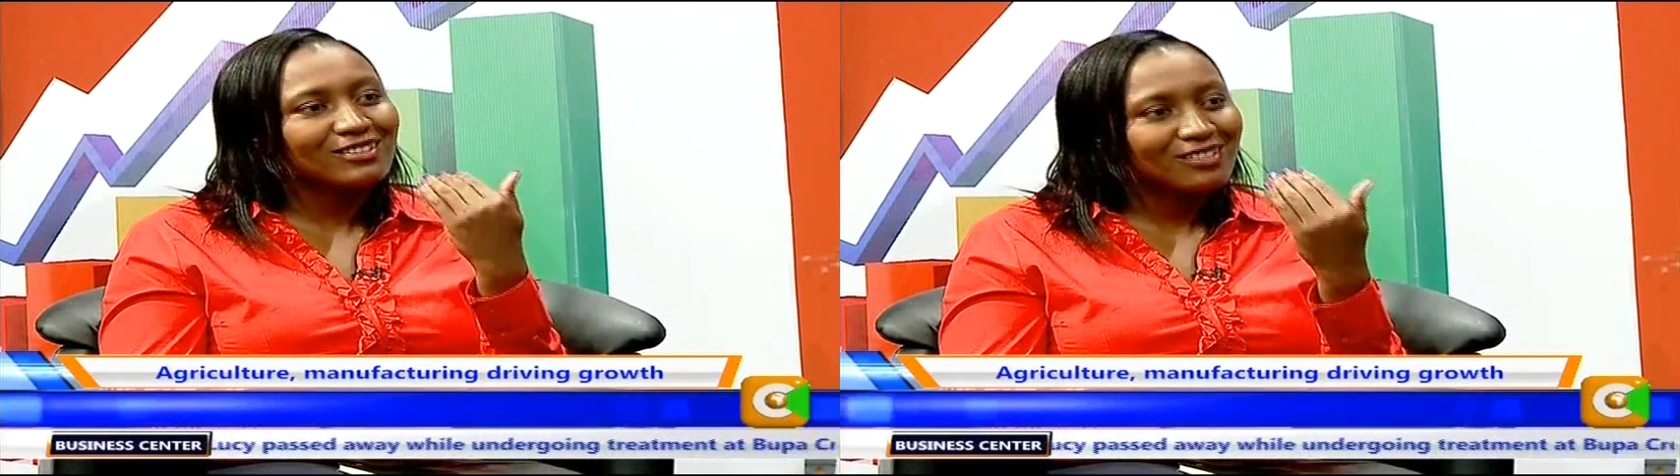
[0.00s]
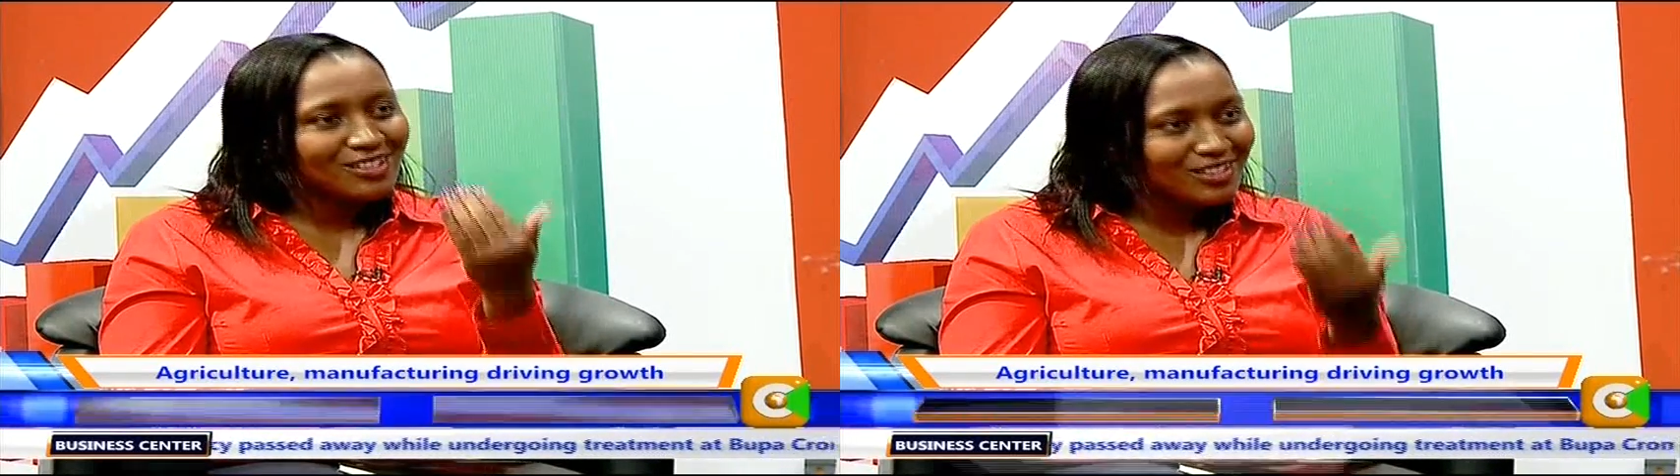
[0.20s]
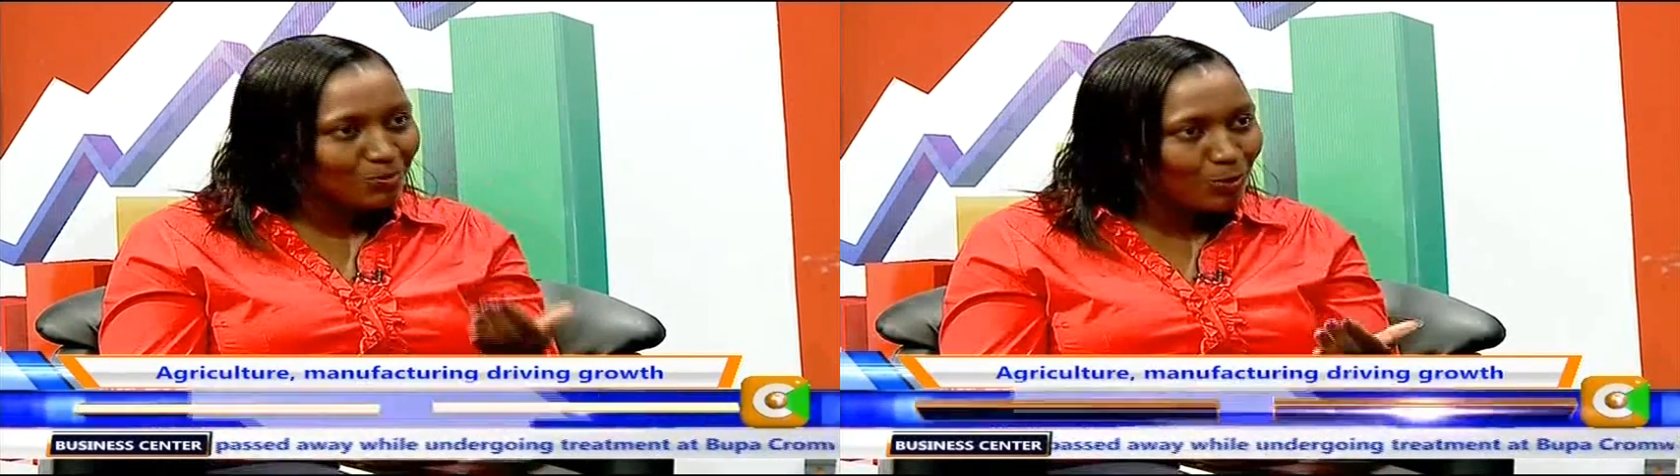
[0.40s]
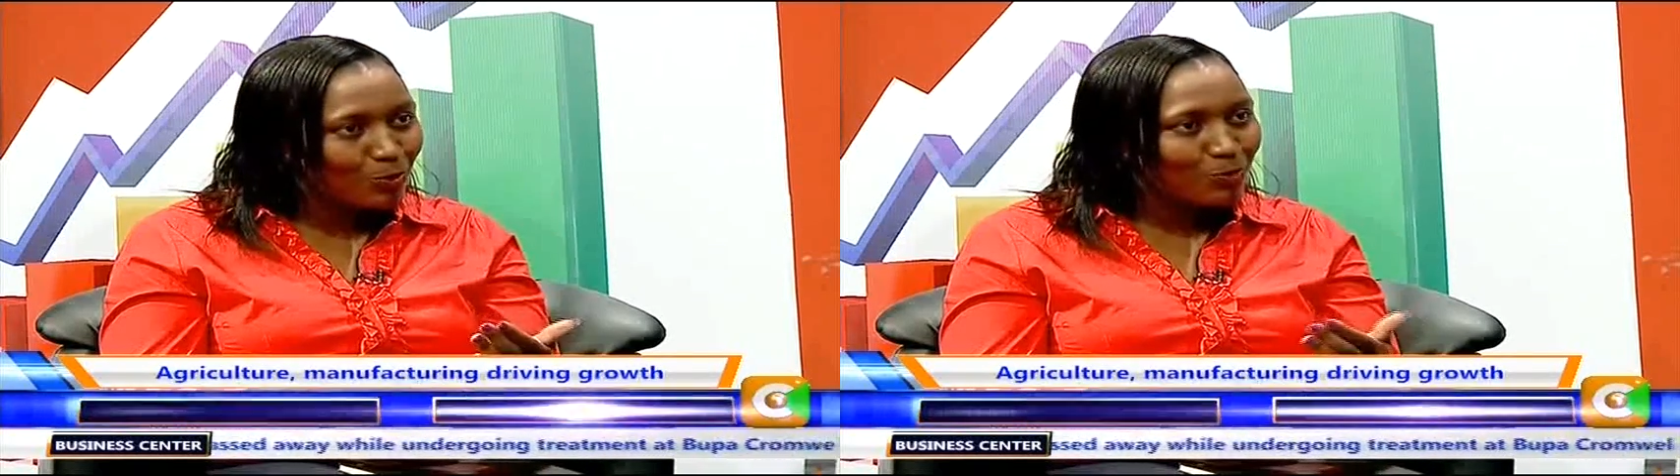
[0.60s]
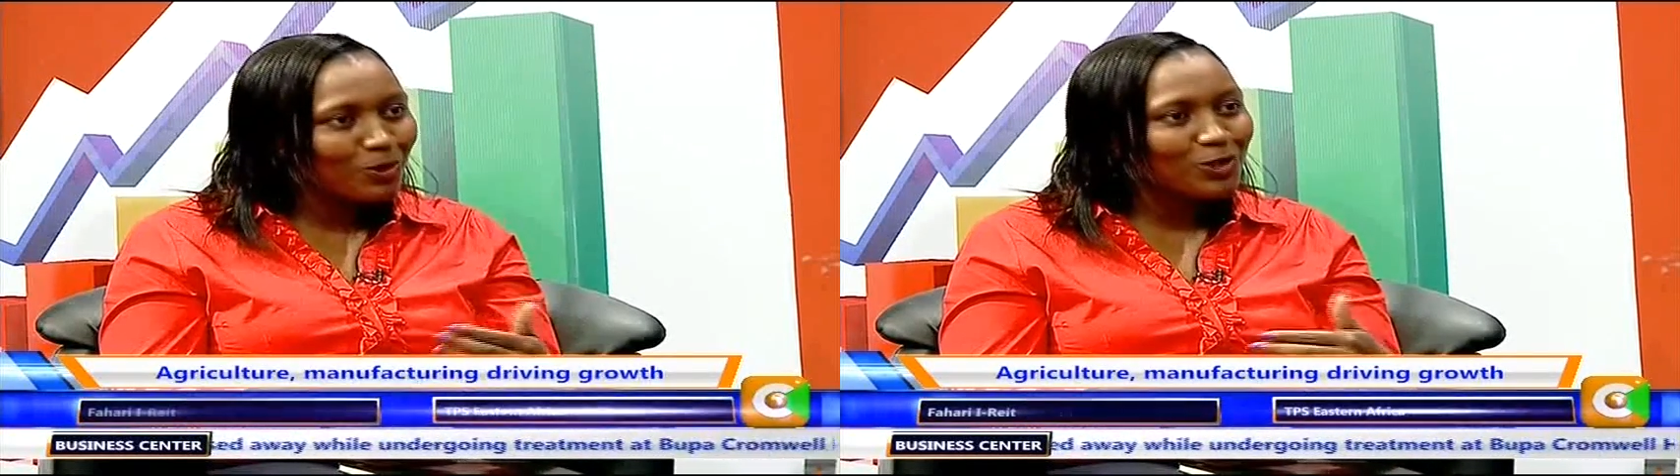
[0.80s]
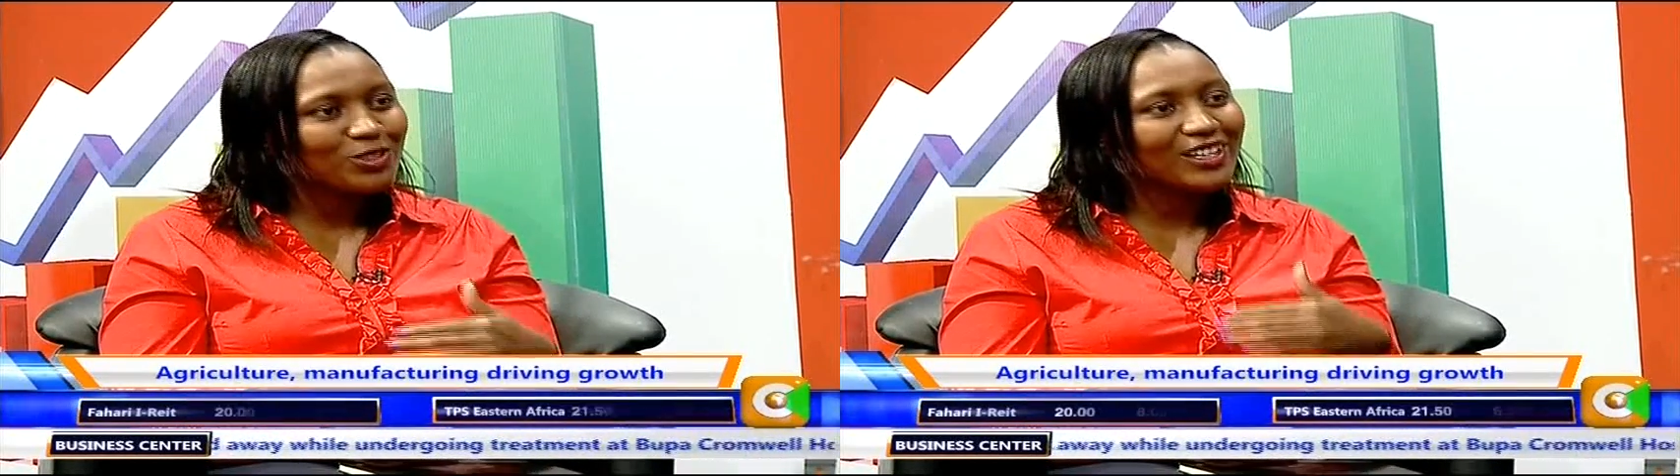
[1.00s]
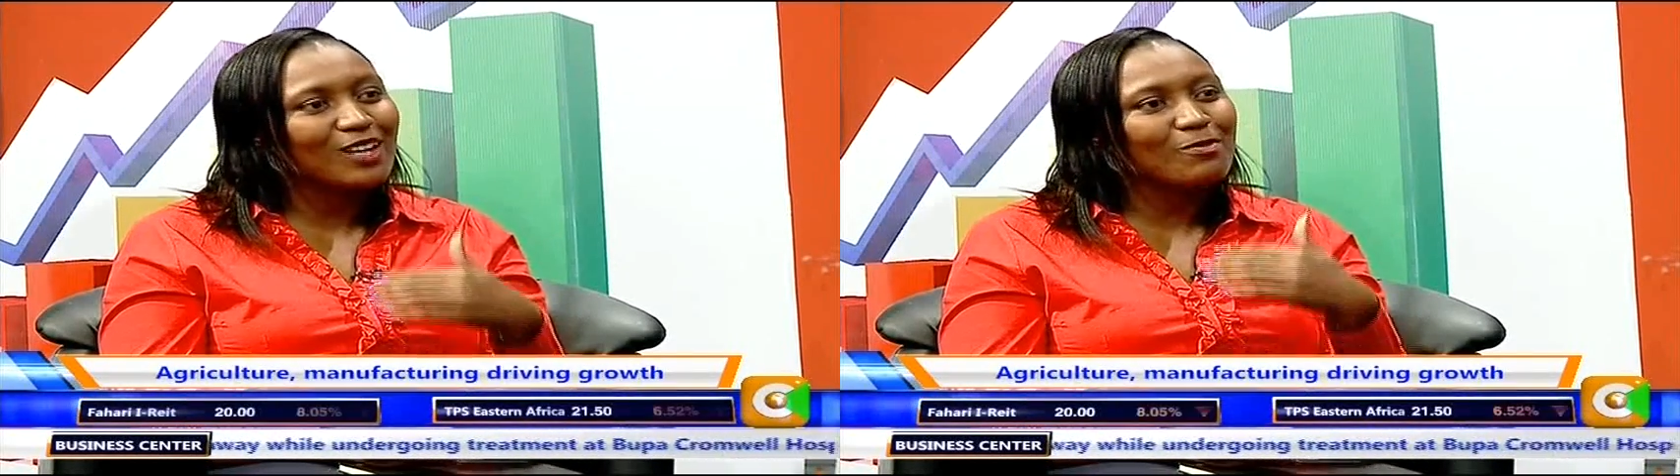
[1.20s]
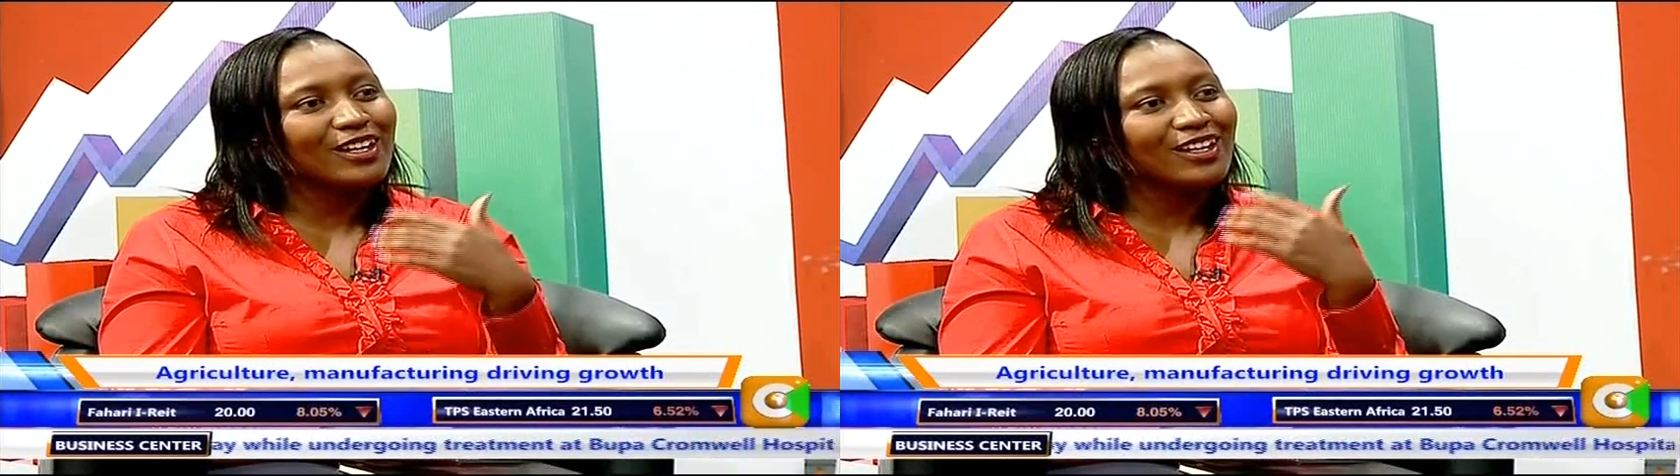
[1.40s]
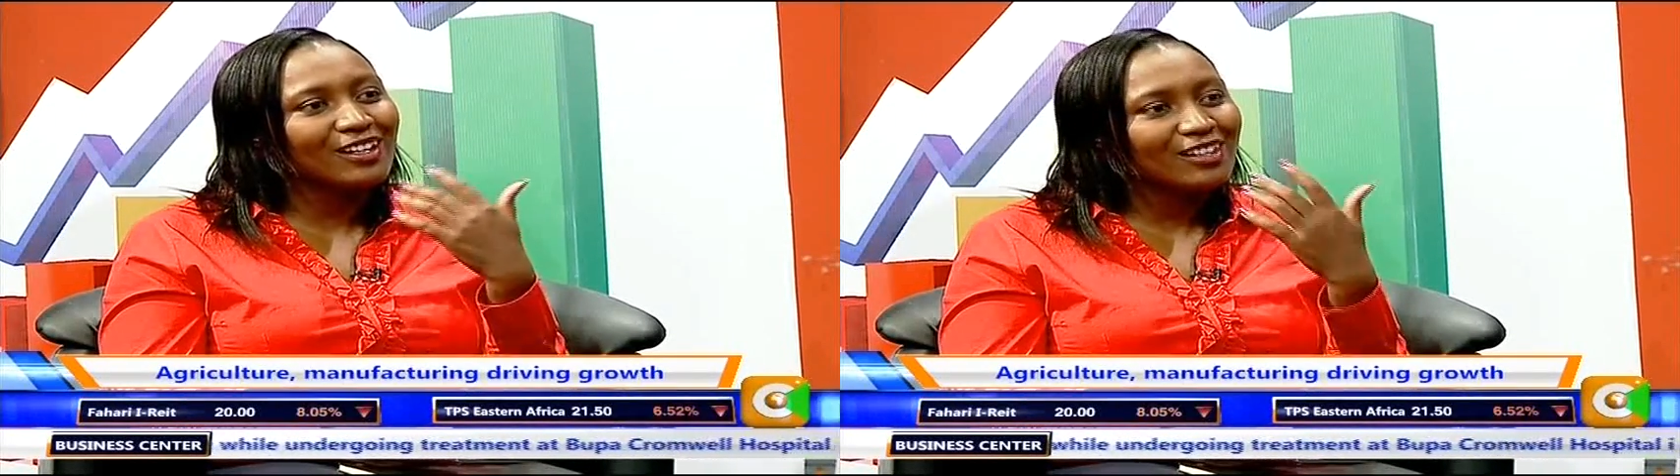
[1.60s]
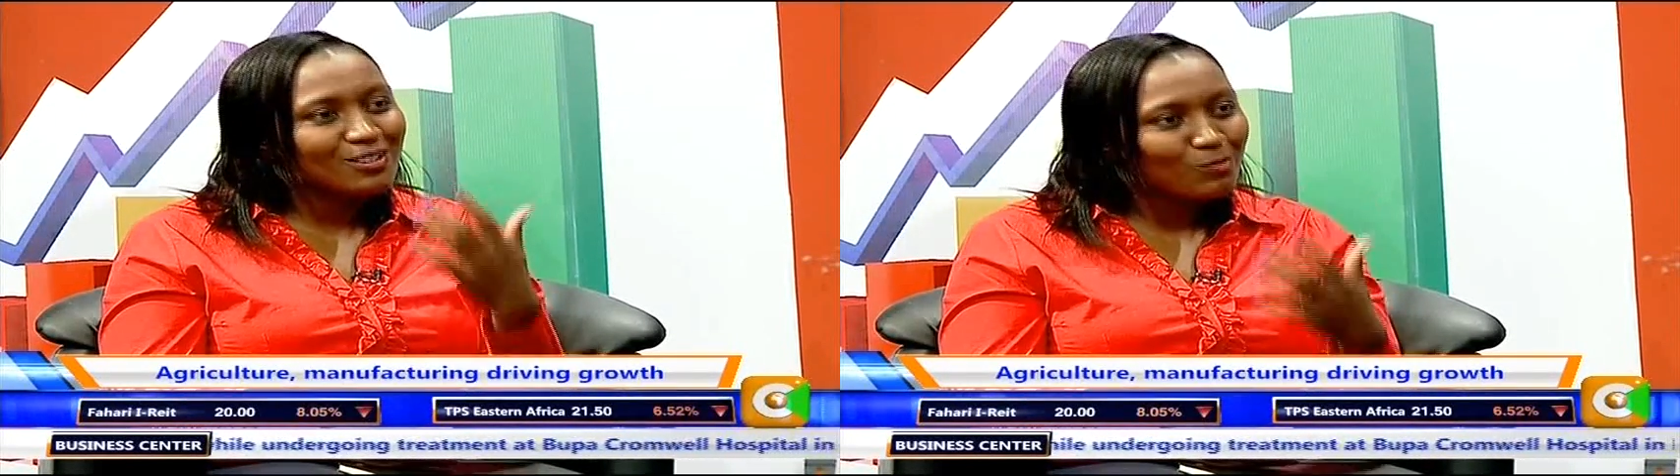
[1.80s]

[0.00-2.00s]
there's still more population coming in, there's more